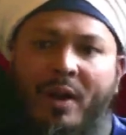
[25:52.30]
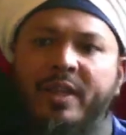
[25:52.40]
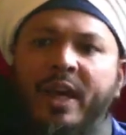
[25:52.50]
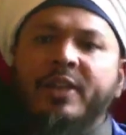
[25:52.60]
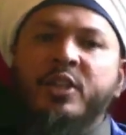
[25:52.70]

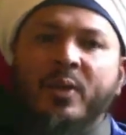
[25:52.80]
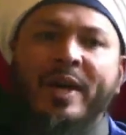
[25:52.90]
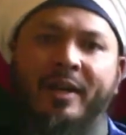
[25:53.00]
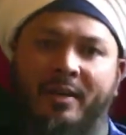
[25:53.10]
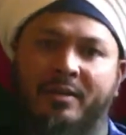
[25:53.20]
What they are
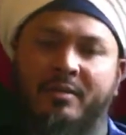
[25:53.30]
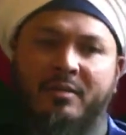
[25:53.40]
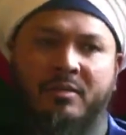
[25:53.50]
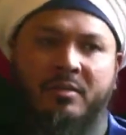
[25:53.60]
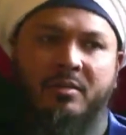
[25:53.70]
doing
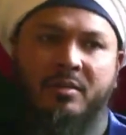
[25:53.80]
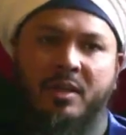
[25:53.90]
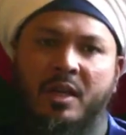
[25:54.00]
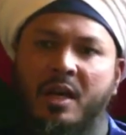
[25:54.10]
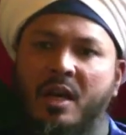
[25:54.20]

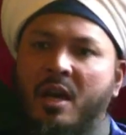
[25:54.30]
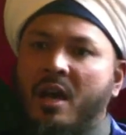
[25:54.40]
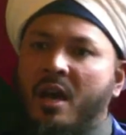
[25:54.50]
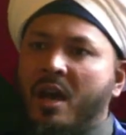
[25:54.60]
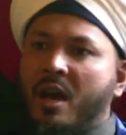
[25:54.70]

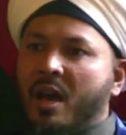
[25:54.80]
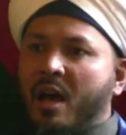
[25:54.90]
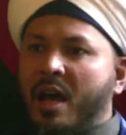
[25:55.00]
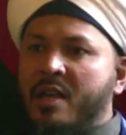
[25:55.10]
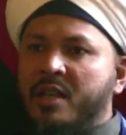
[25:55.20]

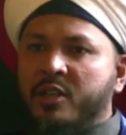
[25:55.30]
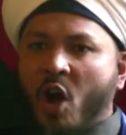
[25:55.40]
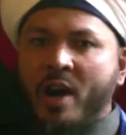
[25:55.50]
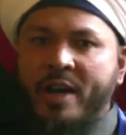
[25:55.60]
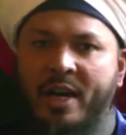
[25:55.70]
as a
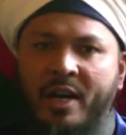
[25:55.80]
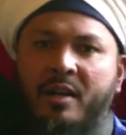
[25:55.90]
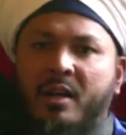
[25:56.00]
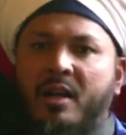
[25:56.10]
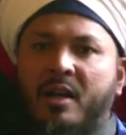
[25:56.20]
daughter,
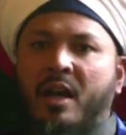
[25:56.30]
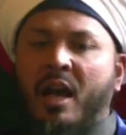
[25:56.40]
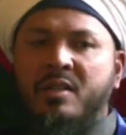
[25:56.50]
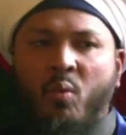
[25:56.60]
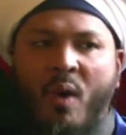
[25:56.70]
as
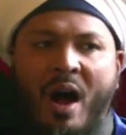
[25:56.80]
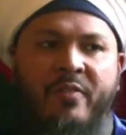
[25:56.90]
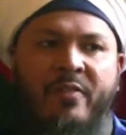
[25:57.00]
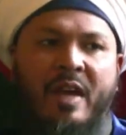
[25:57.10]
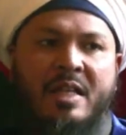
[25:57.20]
a wife,
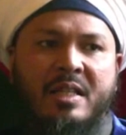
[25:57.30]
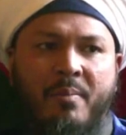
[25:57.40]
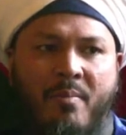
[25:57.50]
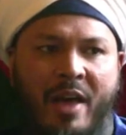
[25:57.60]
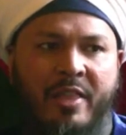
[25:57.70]
as a
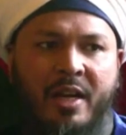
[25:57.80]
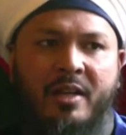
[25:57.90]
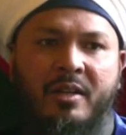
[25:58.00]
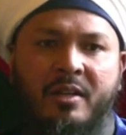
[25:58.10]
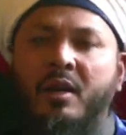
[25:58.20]
mother,
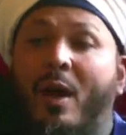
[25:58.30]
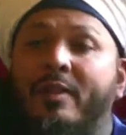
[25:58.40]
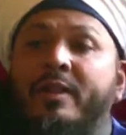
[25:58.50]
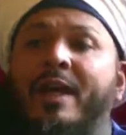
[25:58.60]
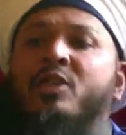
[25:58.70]

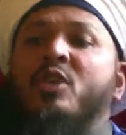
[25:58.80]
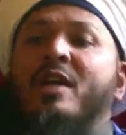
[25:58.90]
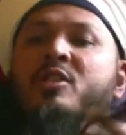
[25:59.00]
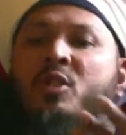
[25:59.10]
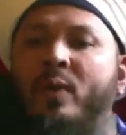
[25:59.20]
what they are
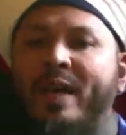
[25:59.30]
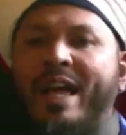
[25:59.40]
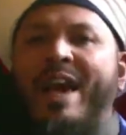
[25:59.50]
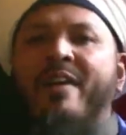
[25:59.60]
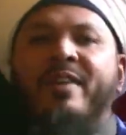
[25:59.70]
just doing